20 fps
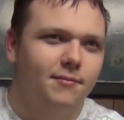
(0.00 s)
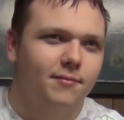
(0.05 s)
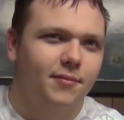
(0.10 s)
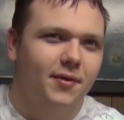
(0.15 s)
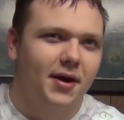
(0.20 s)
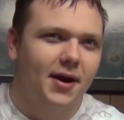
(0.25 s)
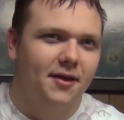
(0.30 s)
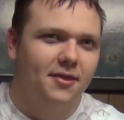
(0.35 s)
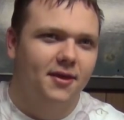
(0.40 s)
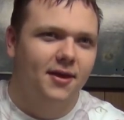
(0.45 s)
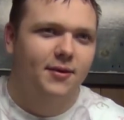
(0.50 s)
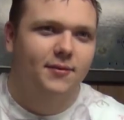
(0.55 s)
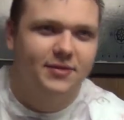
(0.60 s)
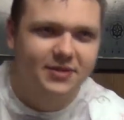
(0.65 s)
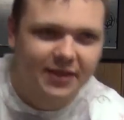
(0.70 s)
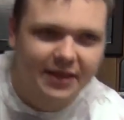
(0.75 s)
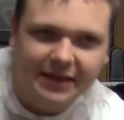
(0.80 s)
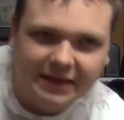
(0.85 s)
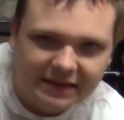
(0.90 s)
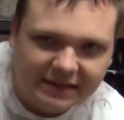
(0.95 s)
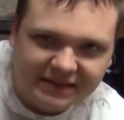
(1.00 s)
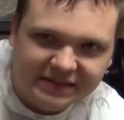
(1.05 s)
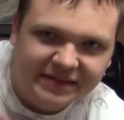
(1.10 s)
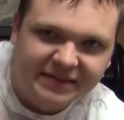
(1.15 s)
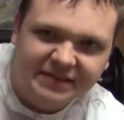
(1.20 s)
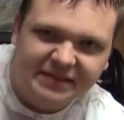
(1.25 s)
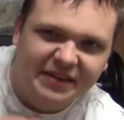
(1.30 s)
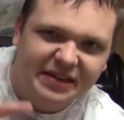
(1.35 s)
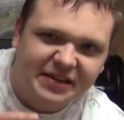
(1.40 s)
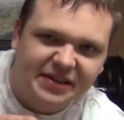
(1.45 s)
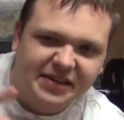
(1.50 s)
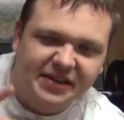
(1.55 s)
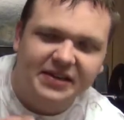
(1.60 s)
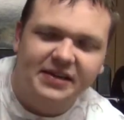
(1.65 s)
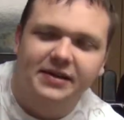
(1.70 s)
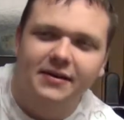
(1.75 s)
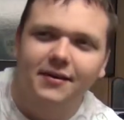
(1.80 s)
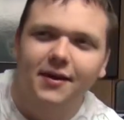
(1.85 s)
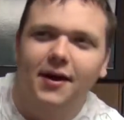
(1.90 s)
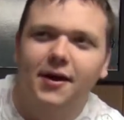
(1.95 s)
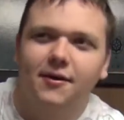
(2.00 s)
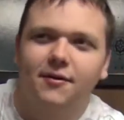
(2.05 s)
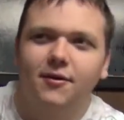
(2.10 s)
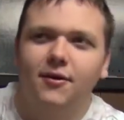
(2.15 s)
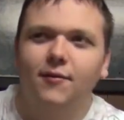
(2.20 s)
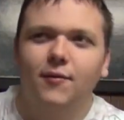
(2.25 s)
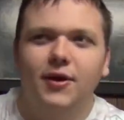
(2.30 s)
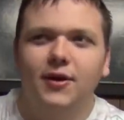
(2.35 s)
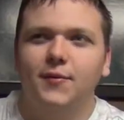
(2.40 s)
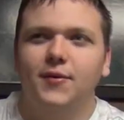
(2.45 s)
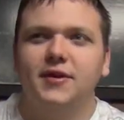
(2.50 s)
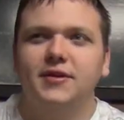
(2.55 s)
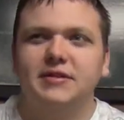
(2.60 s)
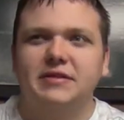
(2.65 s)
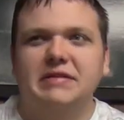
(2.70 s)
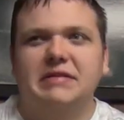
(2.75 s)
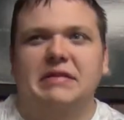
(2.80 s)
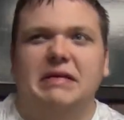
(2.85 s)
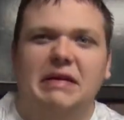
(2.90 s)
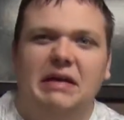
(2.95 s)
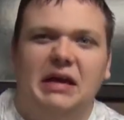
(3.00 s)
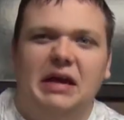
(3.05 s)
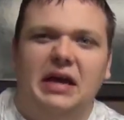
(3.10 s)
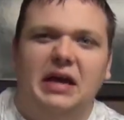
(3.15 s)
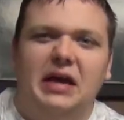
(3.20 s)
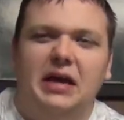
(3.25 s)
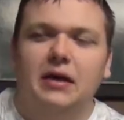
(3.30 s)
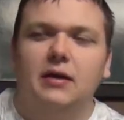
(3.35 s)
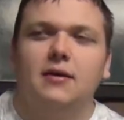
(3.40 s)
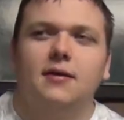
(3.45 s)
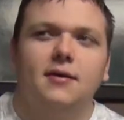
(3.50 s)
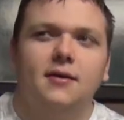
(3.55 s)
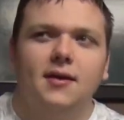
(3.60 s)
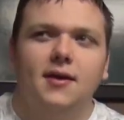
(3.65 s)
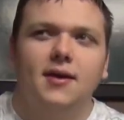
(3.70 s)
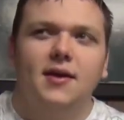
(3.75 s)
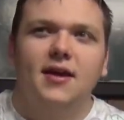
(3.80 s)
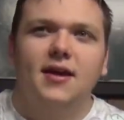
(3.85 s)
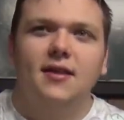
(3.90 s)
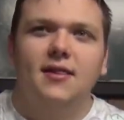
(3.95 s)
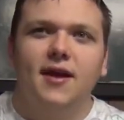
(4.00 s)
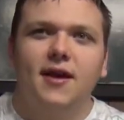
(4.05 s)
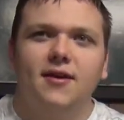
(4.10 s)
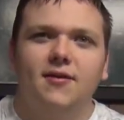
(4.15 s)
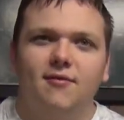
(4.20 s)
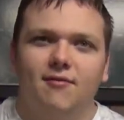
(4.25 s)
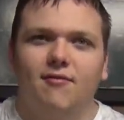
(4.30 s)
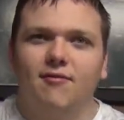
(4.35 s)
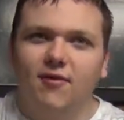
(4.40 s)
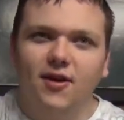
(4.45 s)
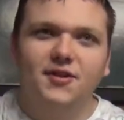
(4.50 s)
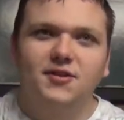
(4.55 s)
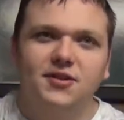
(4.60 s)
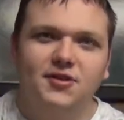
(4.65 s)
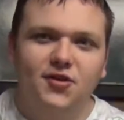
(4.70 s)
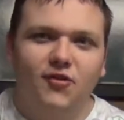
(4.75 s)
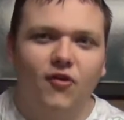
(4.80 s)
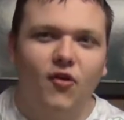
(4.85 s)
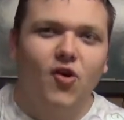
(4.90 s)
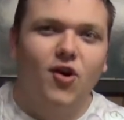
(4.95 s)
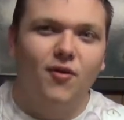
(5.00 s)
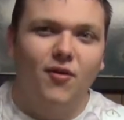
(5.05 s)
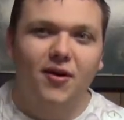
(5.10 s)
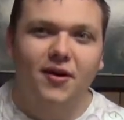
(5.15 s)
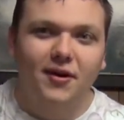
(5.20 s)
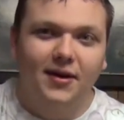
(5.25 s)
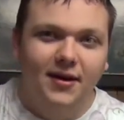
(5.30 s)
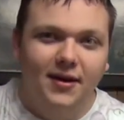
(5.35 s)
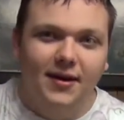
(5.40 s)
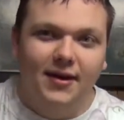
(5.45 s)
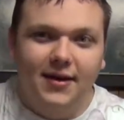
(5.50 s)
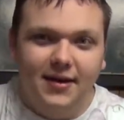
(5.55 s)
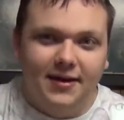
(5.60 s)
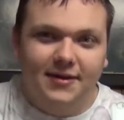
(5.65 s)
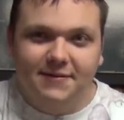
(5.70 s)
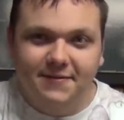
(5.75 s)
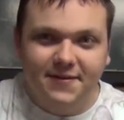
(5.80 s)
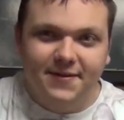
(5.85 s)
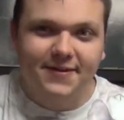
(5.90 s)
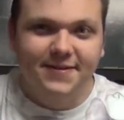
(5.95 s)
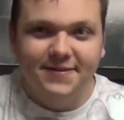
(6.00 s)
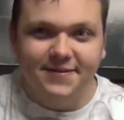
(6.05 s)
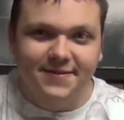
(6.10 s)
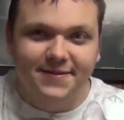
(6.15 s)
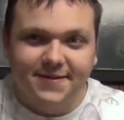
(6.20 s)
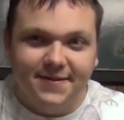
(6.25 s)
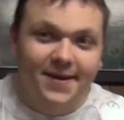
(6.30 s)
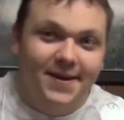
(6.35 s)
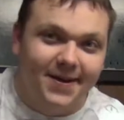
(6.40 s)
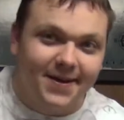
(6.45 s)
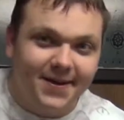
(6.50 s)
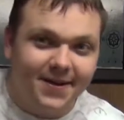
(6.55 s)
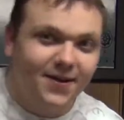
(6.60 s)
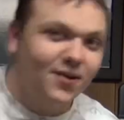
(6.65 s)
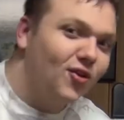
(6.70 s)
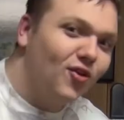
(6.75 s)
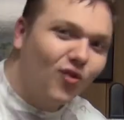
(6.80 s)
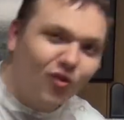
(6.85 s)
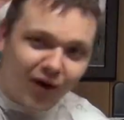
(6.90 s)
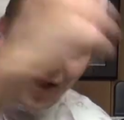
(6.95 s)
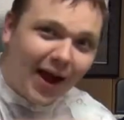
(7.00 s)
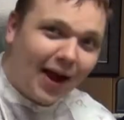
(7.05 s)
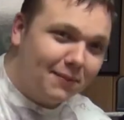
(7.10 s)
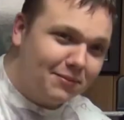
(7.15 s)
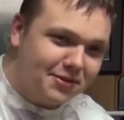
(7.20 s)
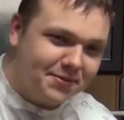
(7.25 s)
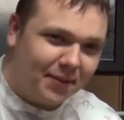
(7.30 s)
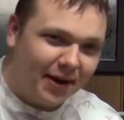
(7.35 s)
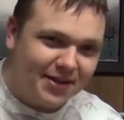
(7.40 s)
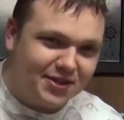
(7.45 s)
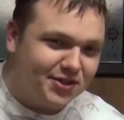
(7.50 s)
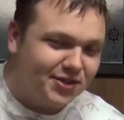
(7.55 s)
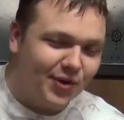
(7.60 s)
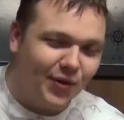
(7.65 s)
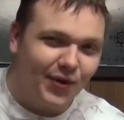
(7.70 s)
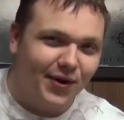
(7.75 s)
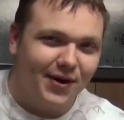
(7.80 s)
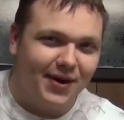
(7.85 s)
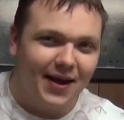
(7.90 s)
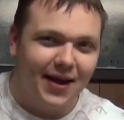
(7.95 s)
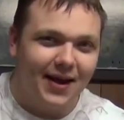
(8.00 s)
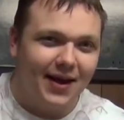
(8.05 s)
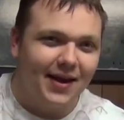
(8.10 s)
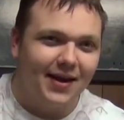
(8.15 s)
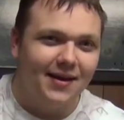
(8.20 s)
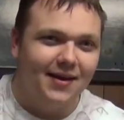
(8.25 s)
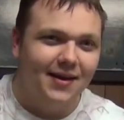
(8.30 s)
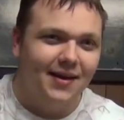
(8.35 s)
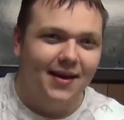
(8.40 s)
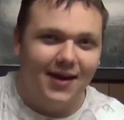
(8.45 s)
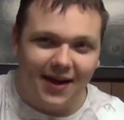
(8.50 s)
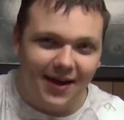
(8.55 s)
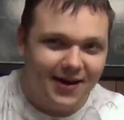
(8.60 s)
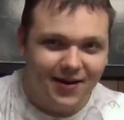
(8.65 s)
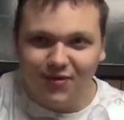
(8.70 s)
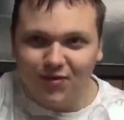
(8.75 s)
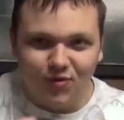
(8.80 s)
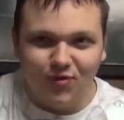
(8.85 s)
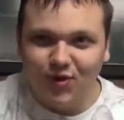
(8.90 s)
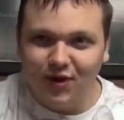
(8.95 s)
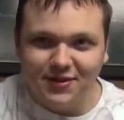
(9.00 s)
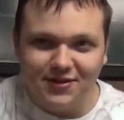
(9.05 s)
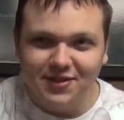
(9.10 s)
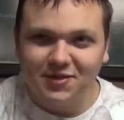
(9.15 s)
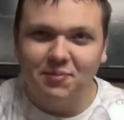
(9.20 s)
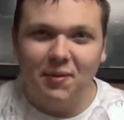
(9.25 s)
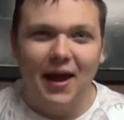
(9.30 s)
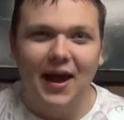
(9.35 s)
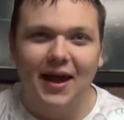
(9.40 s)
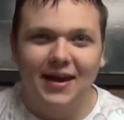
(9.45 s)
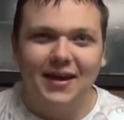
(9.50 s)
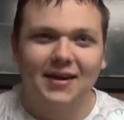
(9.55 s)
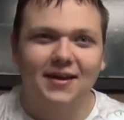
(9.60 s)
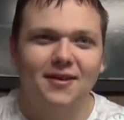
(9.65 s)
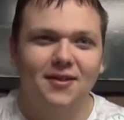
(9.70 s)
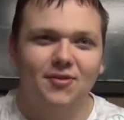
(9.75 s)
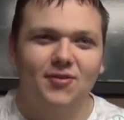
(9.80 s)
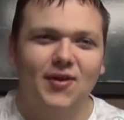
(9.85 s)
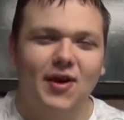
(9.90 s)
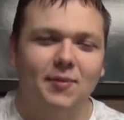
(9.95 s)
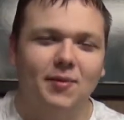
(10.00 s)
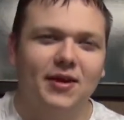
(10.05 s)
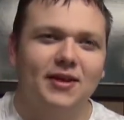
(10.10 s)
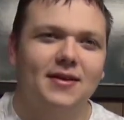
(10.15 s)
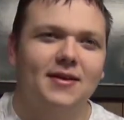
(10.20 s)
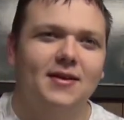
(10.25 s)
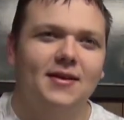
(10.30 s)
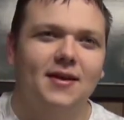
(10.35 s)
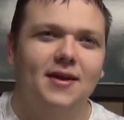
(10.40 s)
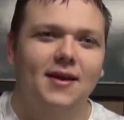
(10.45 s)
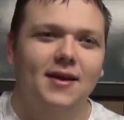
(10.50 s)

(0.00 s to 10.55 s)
But I think he was like, nah, I don't know what he was. Nah. He like runs forward, and he grabs my sword cane, and he runs back into the ribbon.